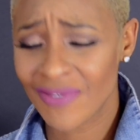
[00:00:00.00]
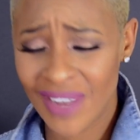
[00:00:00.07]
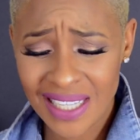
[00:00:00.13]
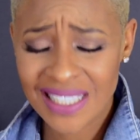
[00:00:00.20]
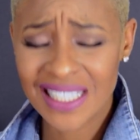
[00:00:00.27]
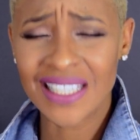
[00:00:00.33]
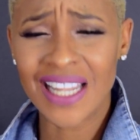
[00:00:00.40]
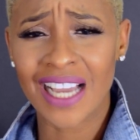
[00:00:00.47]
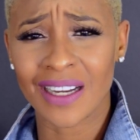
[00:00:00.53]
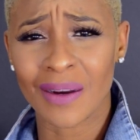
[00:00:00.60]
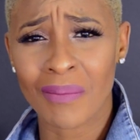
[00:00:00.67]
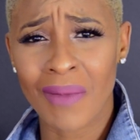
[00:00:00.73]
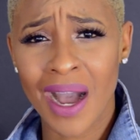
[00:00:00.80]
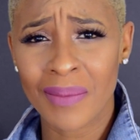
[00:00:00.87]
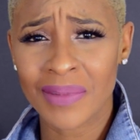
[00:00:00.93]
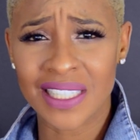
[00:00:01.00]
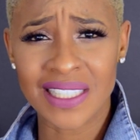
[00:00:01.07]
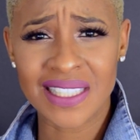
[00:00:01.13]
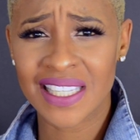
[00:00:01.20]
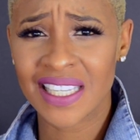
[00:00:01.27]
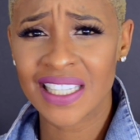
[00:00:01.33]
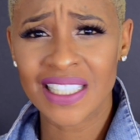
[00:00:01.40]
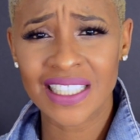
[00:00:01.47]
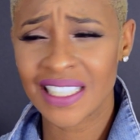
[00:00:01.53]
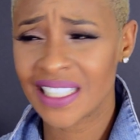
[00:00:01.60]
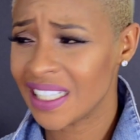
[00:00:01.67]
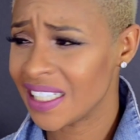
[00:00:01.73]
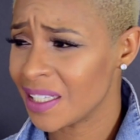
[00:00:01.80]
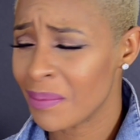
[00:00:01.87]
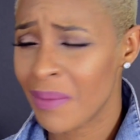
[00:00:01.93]
if I see like a mama that's killing
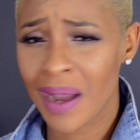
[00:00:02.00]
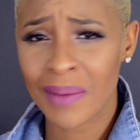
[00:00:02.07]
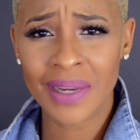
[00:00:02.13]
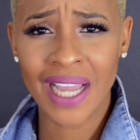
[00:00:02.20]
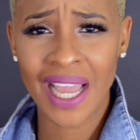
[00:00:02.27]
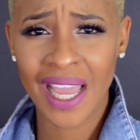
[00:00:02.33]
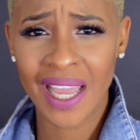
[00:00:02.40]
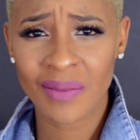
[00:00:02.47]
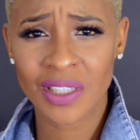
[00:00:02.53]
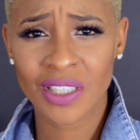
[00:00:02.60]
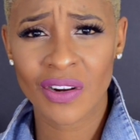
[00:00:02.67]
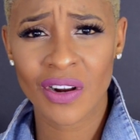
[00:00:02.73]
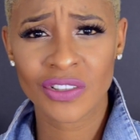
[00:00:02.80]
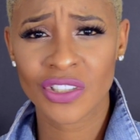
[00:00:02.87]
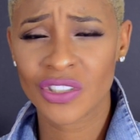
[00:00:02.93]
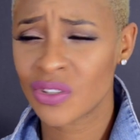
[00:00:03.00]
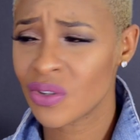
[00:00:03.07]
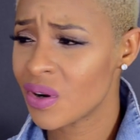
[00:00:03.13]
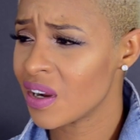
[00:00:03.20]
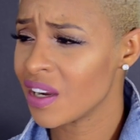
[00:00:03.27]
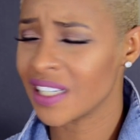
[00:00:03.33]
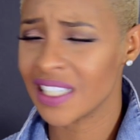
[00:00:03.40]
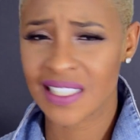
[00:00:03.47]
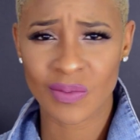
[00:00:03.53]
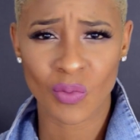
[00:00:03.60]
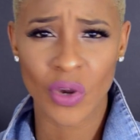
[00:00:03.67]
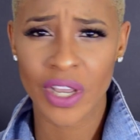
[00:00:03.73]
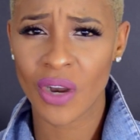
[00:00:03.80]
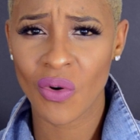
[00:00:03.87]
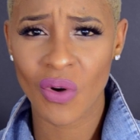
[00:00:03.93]
it in the mama game in the grocery store or that's
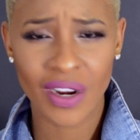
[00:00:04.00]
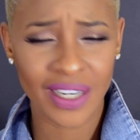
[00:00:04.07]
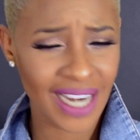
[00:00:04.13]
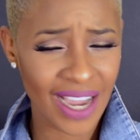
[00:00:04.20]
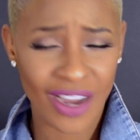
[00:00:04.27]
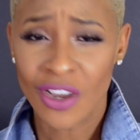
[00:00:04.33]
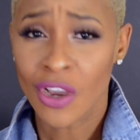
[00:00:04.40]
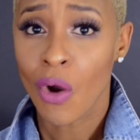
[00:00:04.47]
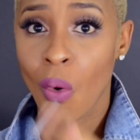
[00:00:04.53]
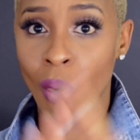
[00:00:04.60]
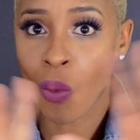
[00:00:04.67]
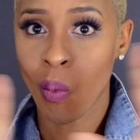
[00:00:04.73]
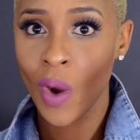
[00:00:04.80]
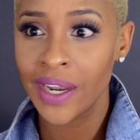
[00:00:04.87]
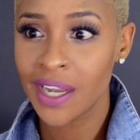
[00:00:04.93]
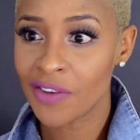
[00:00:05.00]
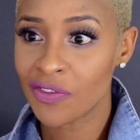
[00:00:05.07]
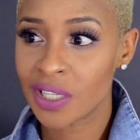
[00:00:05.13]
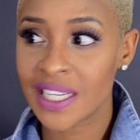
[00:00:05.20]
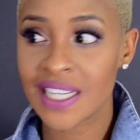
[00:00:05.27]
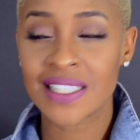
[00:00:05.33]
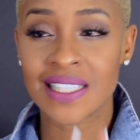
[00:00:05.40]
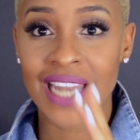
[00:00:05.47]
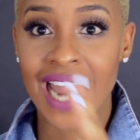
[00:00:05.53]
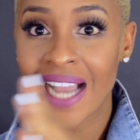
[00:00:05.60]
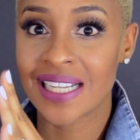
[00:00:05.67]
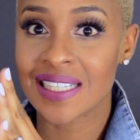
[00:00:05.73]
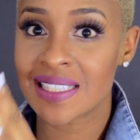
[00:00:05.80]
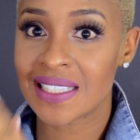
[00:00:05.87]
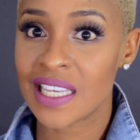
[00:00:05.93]
well organized or whatever it is that
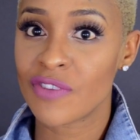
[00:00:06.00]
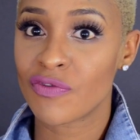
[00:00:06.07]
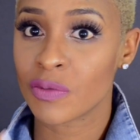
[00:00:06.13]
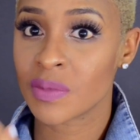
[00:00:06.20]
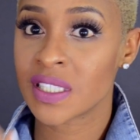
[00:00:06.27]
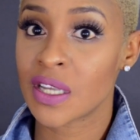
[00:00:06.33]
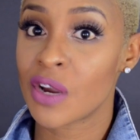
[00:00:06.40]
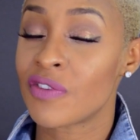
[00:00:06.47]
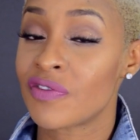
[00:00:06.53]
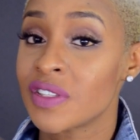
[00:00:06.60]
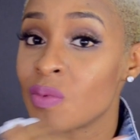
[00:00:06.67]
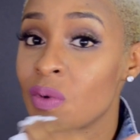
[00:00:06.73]
I can see from surface,